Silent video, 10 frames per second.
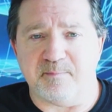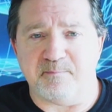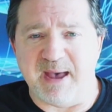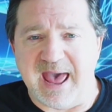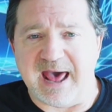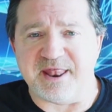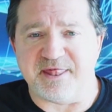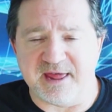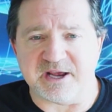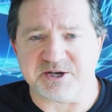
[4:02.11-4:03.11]
bad
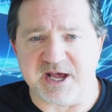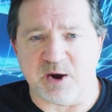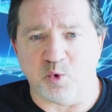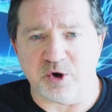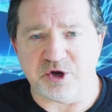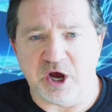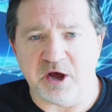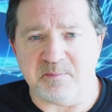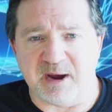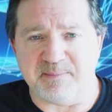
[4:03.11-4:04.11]
things that were
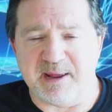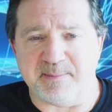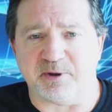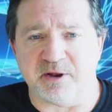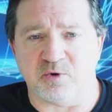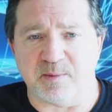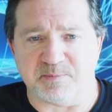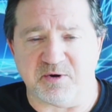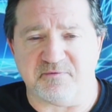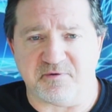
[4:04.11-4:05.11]
done by people in
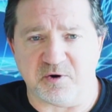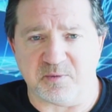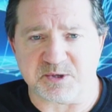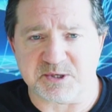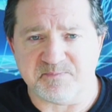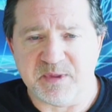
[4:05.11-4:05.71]
crypto firms.